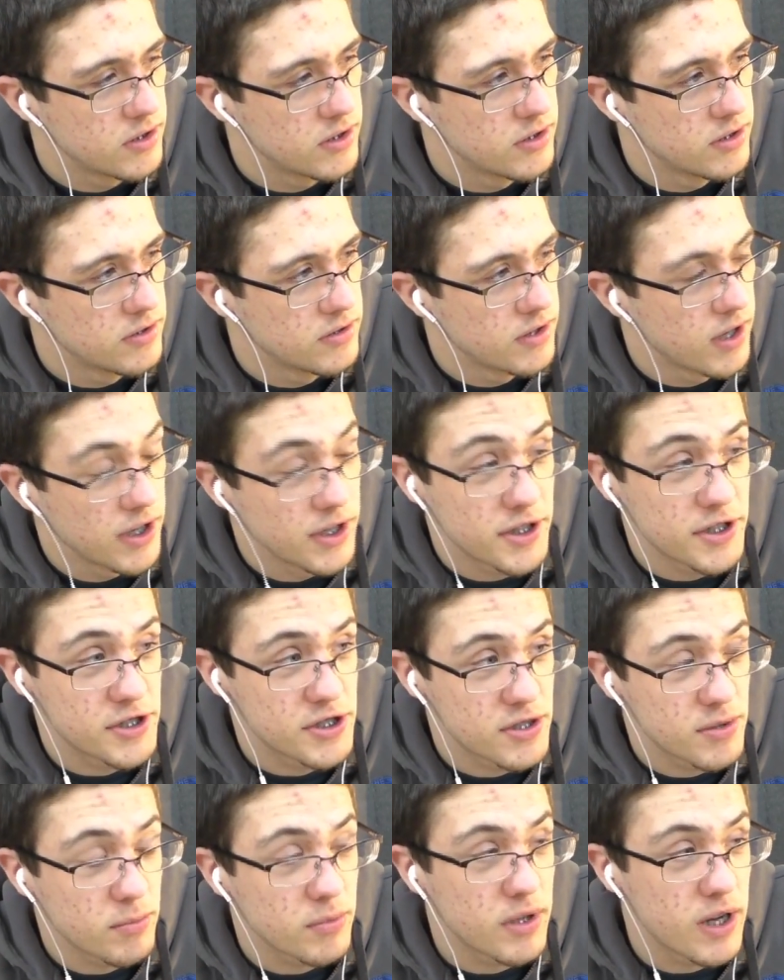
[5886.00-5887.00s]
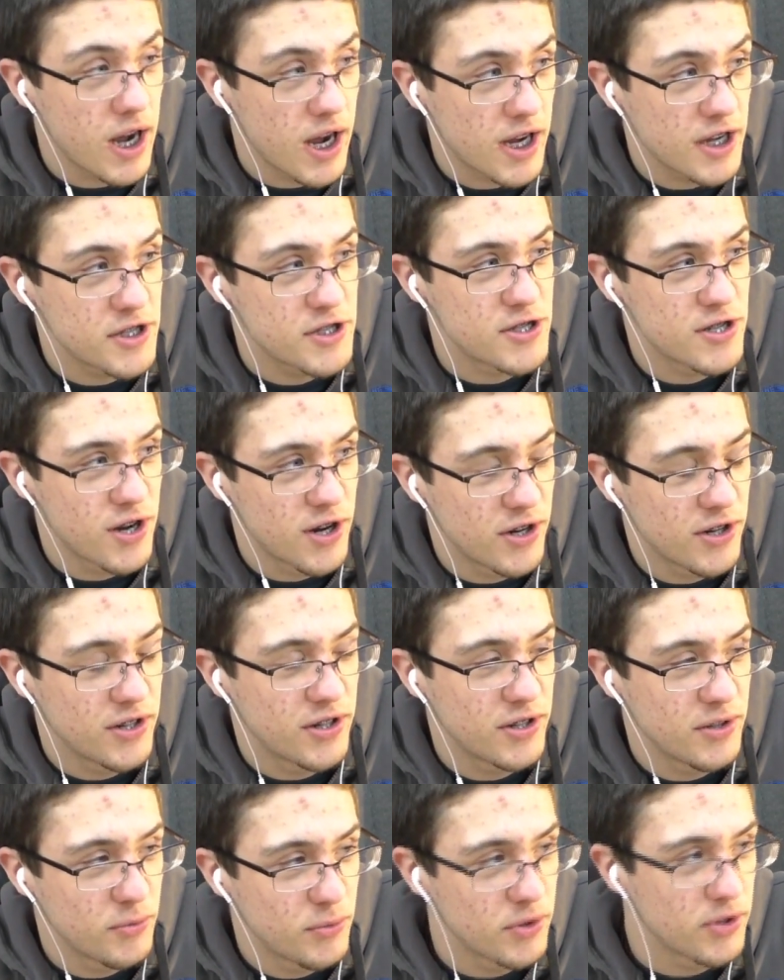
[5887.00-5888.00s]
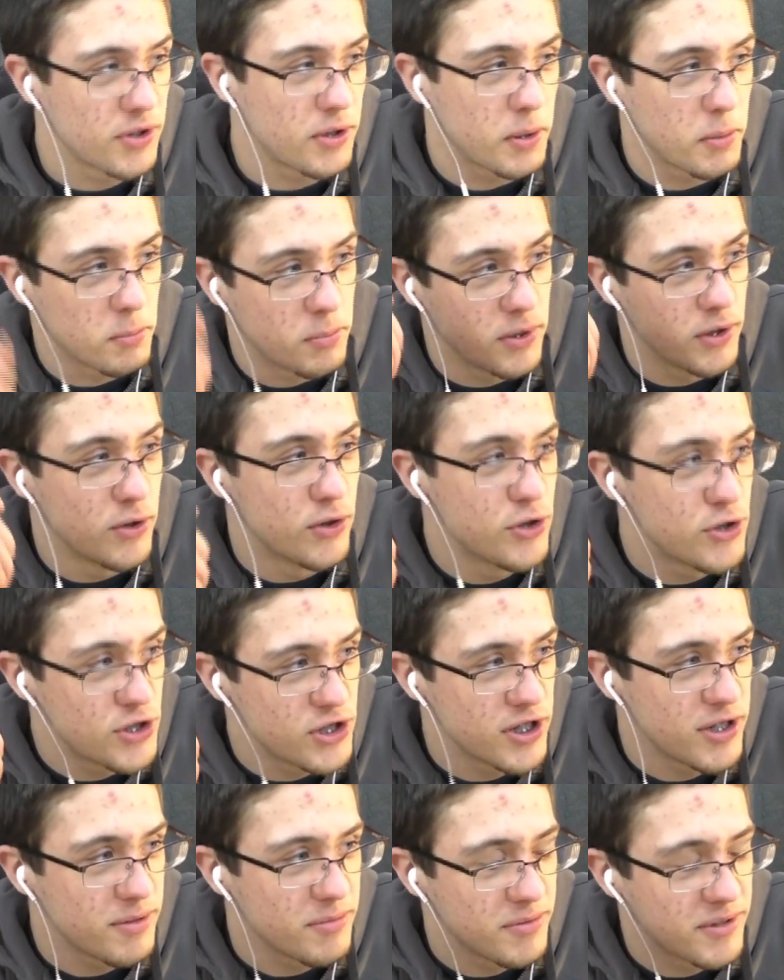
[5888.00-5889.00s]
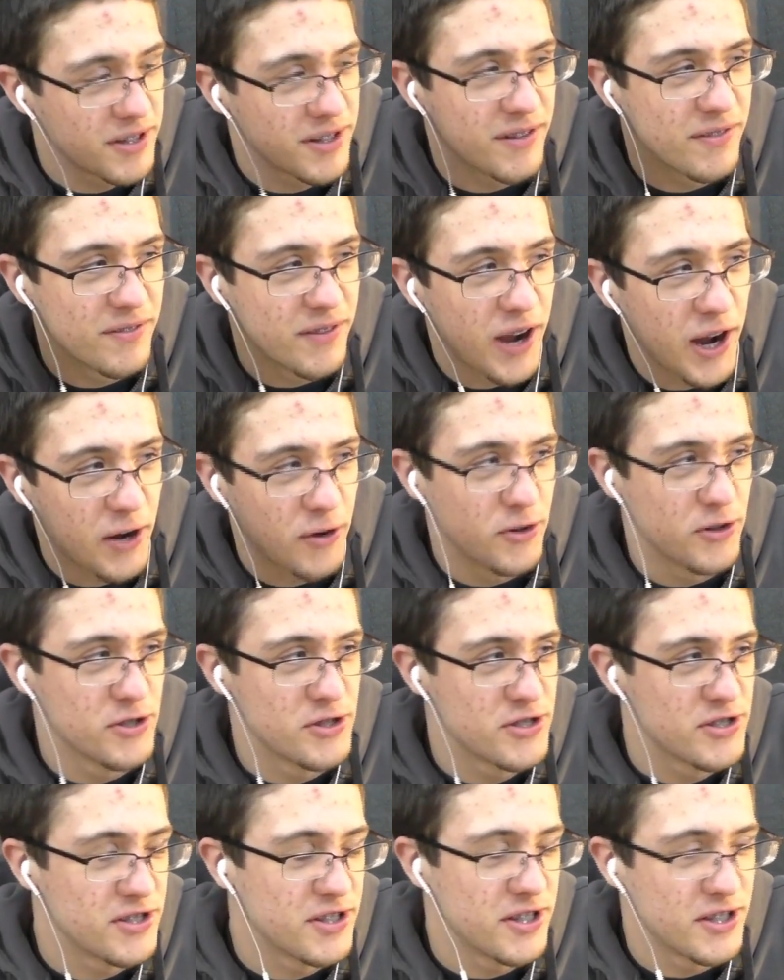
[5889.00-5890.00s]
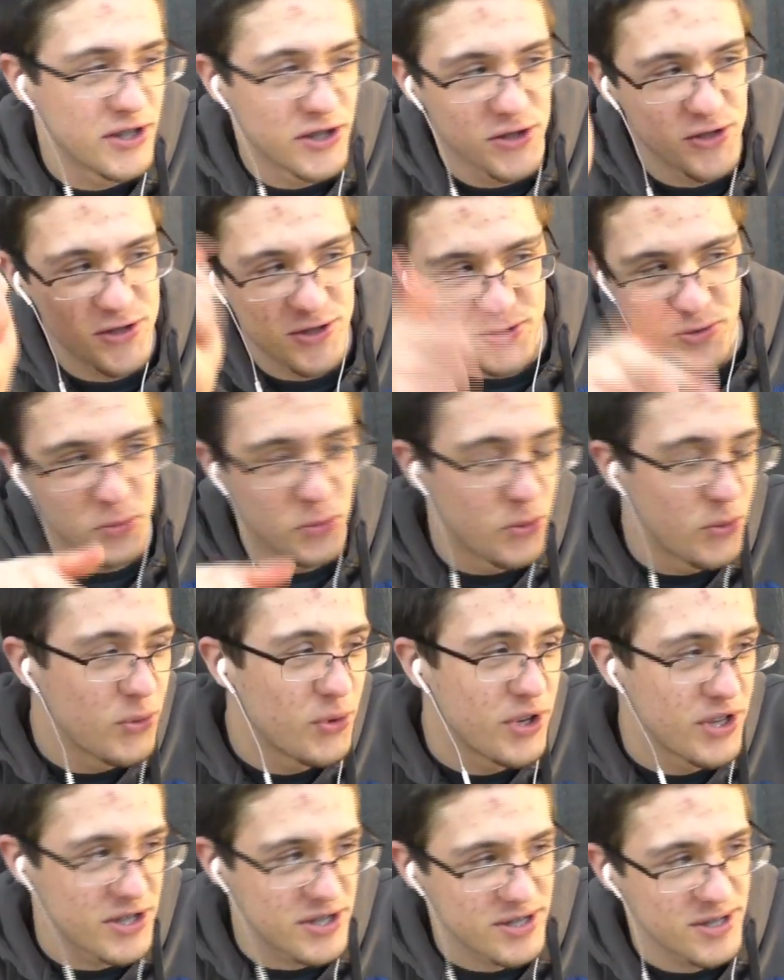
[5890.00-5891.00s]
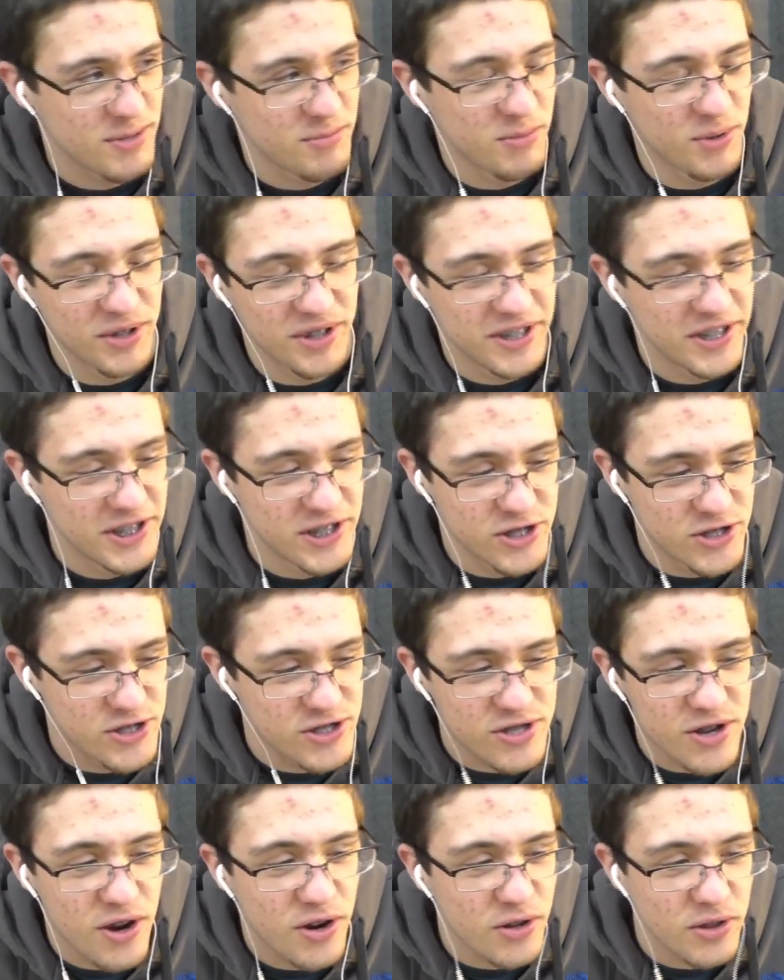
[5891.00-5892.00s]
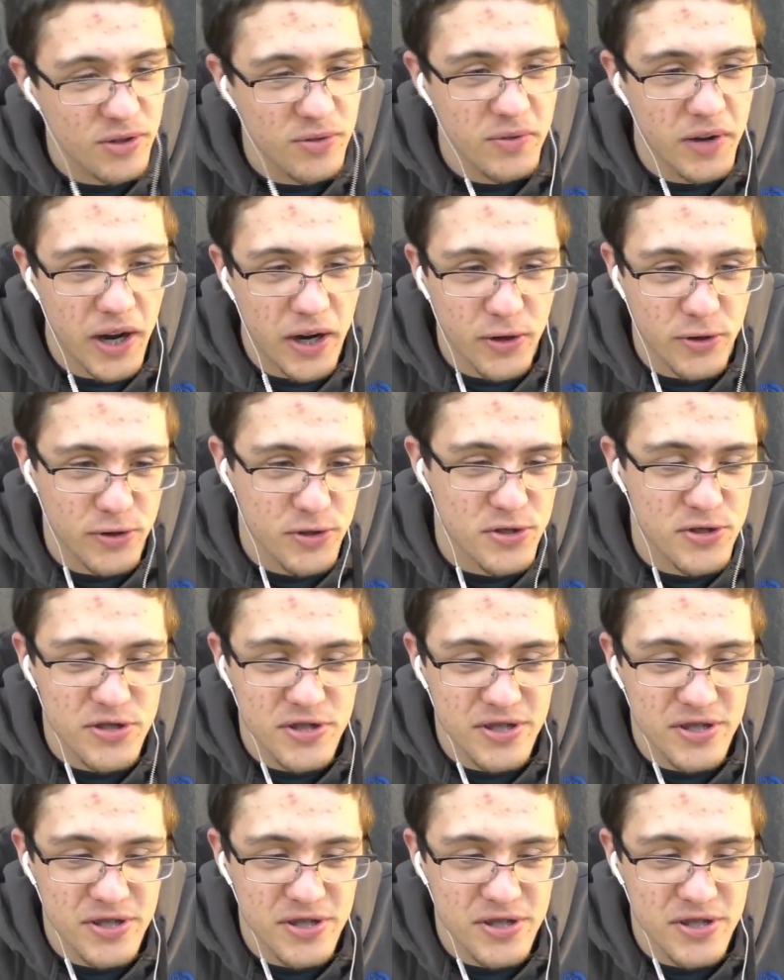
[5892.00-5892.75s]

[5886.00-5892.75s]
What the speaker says: I think some guy started it with a computer chip and a virus, and he just threw it at someone. He just started the virus.